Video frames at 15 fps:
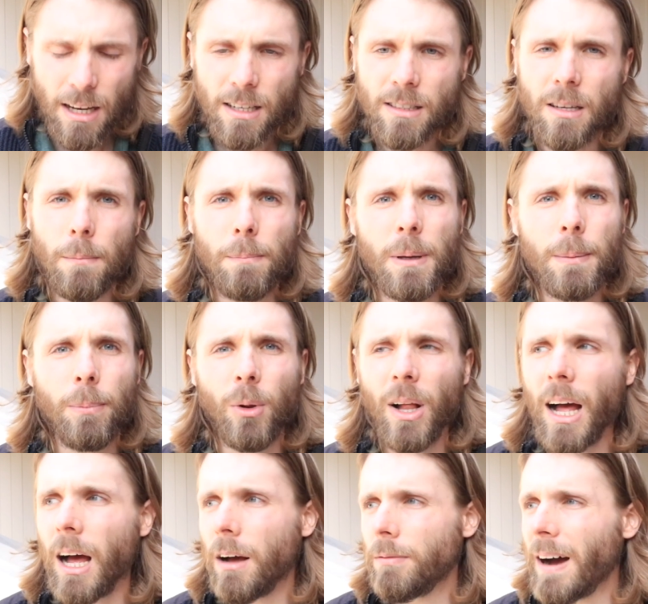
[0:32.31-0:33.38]
some people
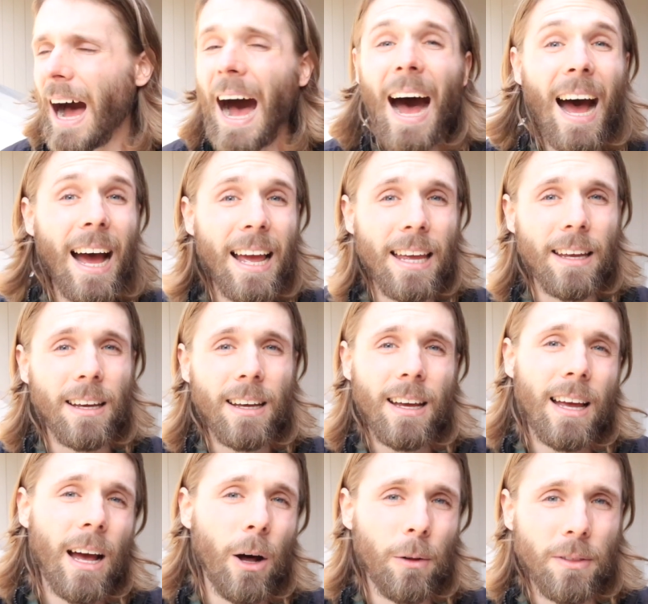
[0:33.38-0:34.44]
have high
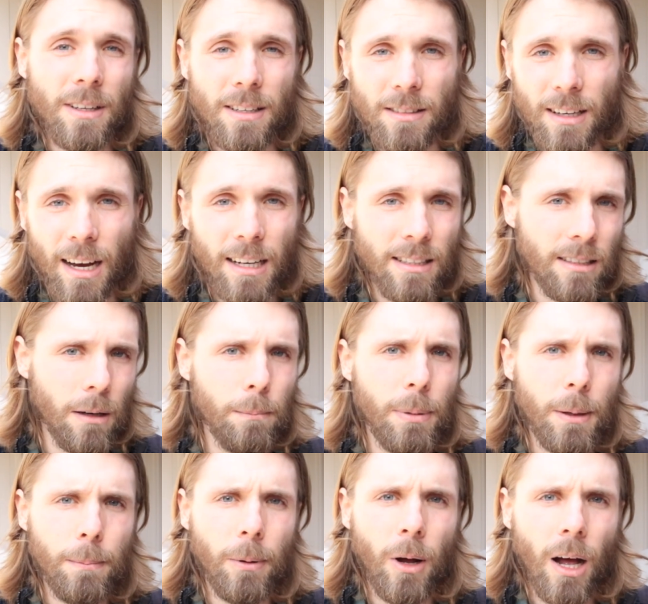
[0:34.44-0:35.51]
health anxiety, some
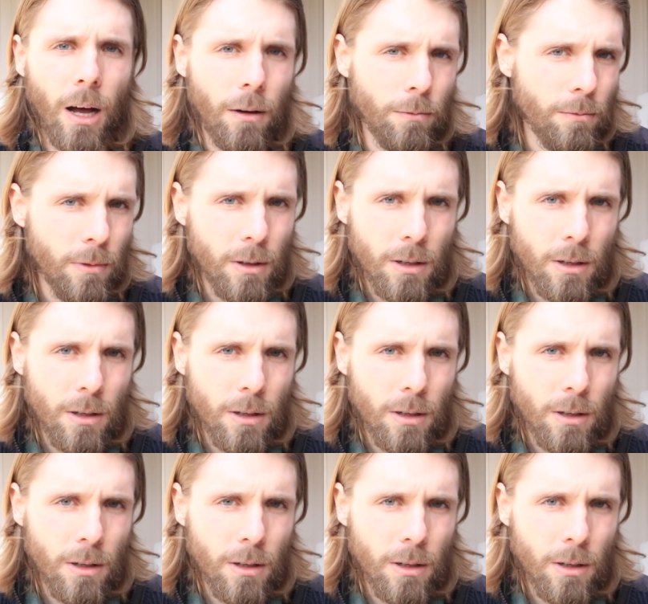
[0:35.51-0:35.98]
people have